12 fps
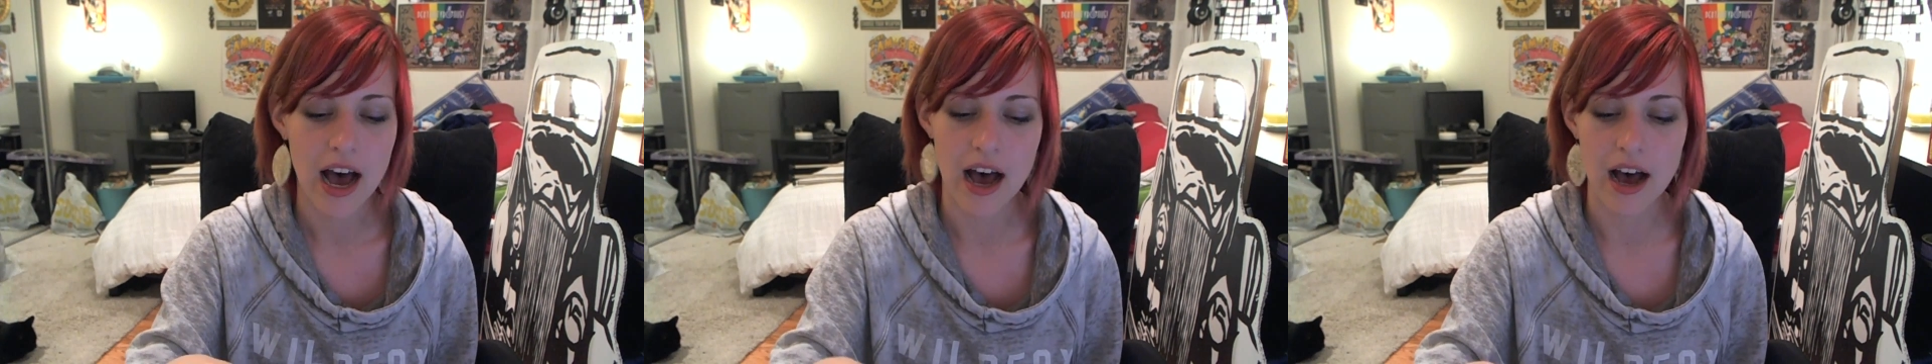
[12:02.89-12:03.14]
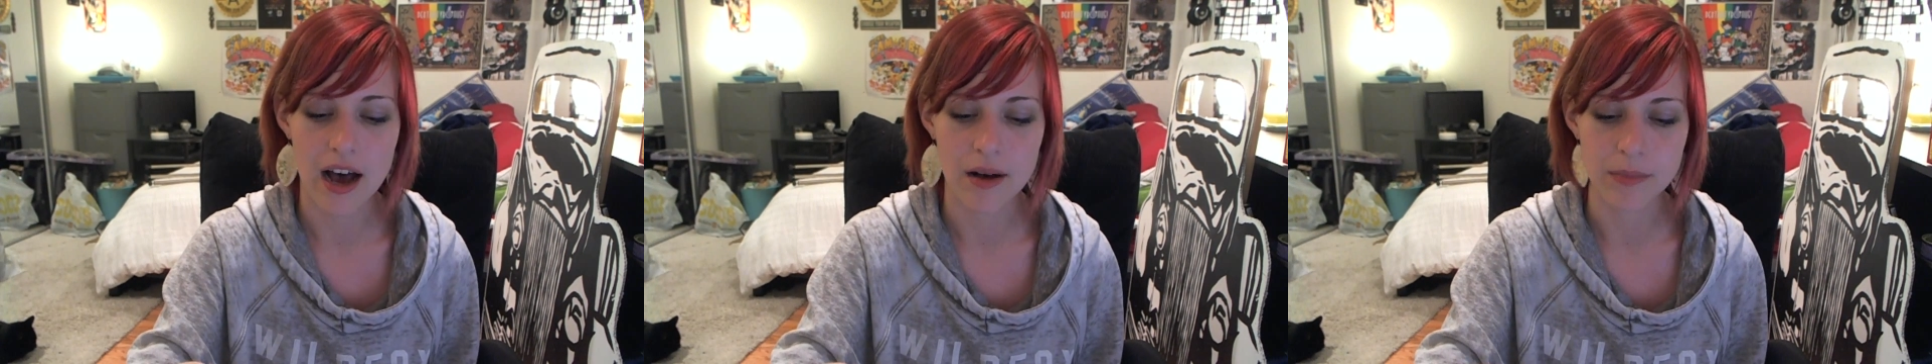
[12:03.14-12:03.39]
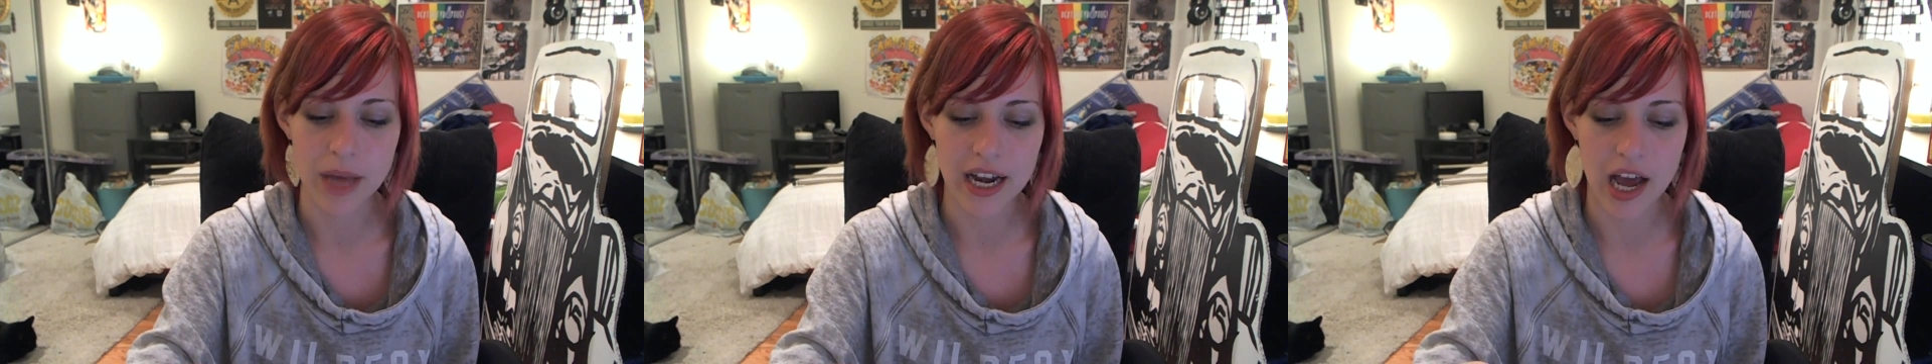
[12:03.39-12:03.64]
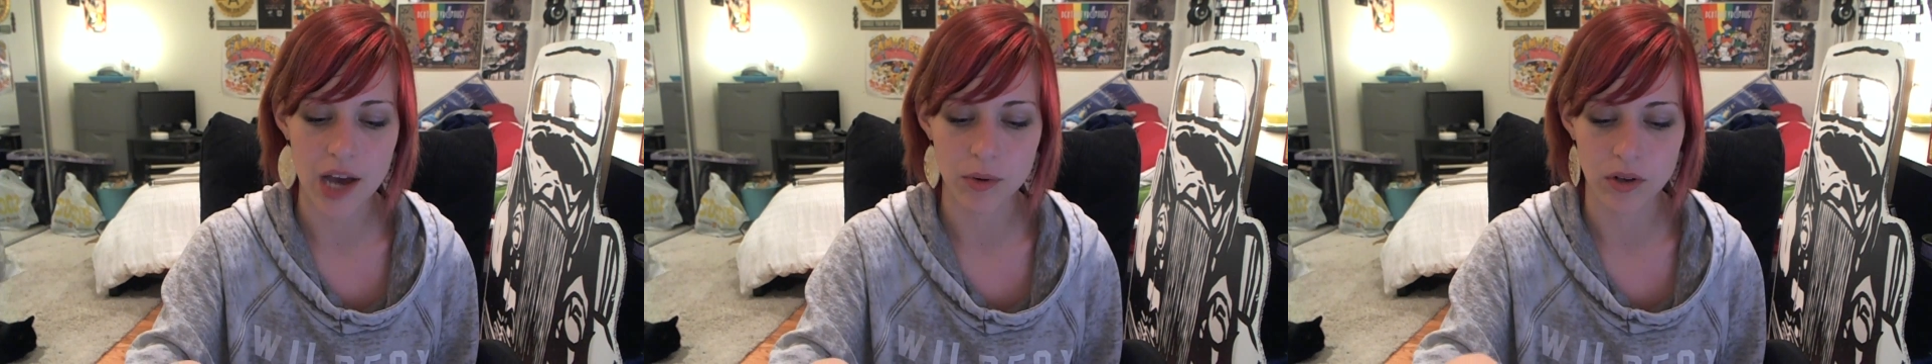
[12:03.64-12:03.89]
Um,
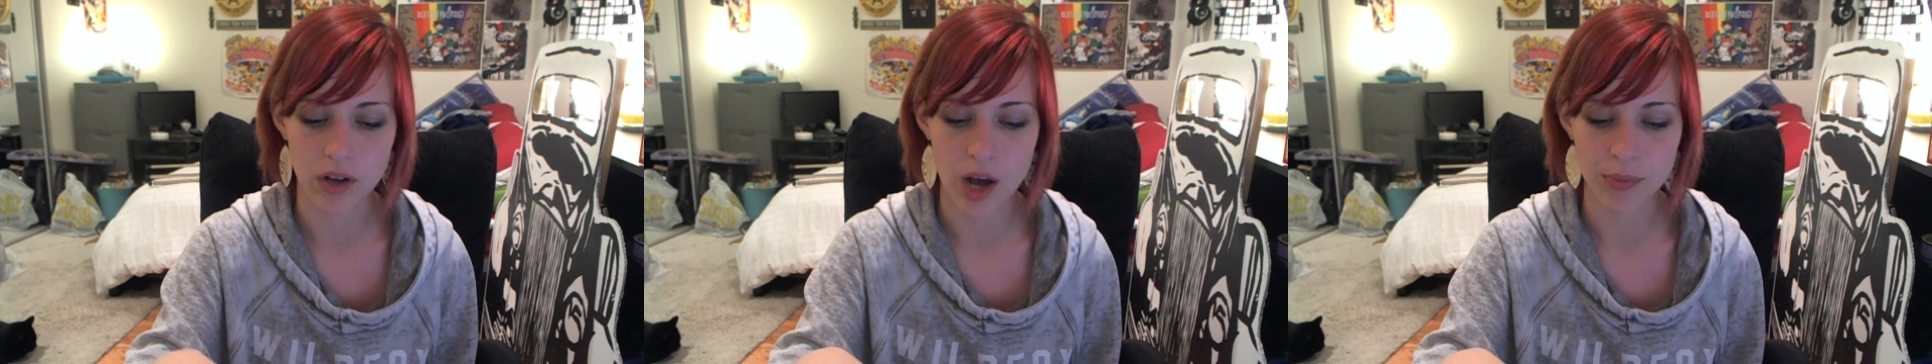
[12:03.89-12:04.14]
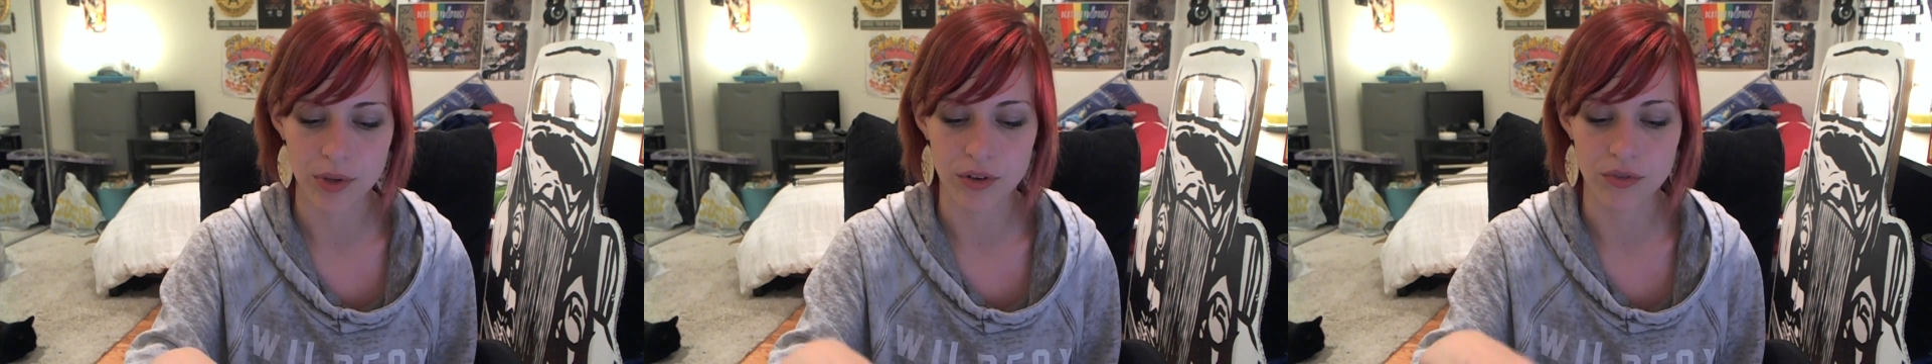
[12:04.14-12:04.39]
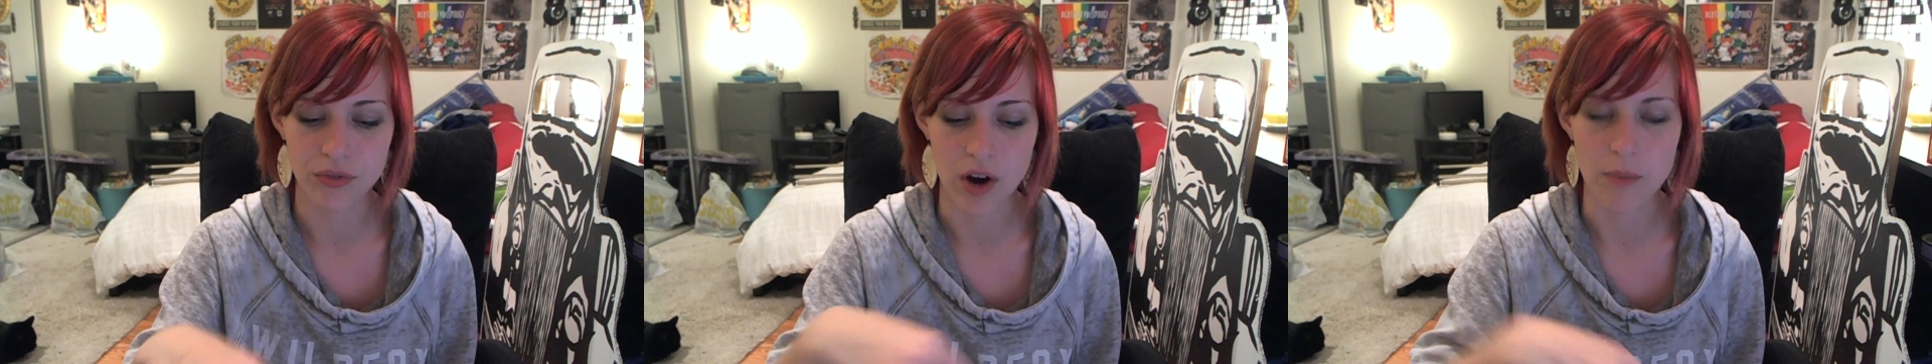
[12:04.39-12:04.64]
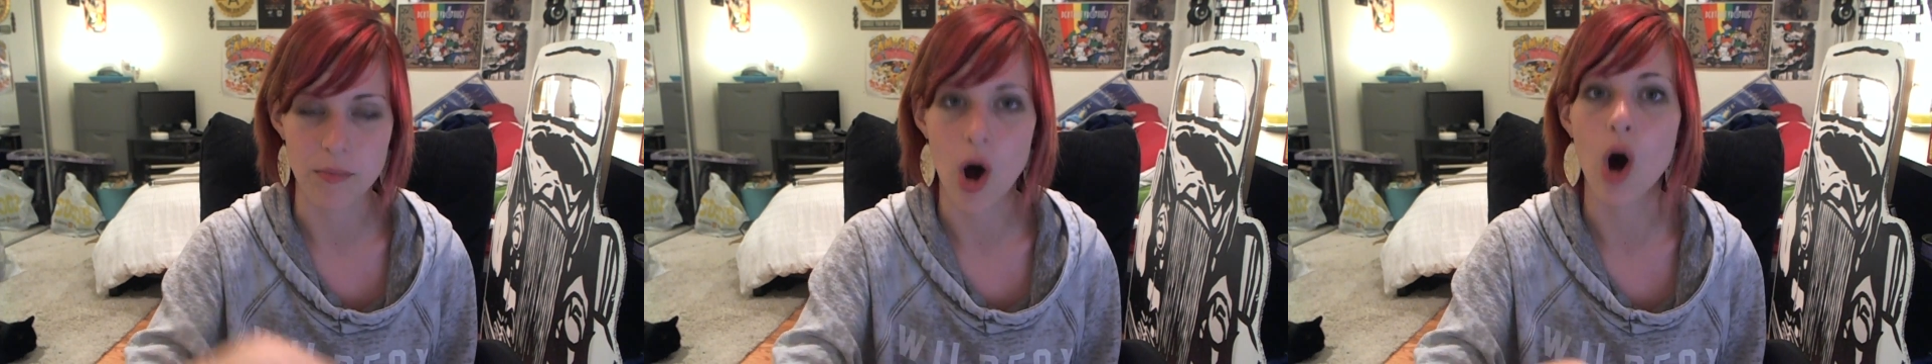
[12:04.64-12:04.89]
and I will upload from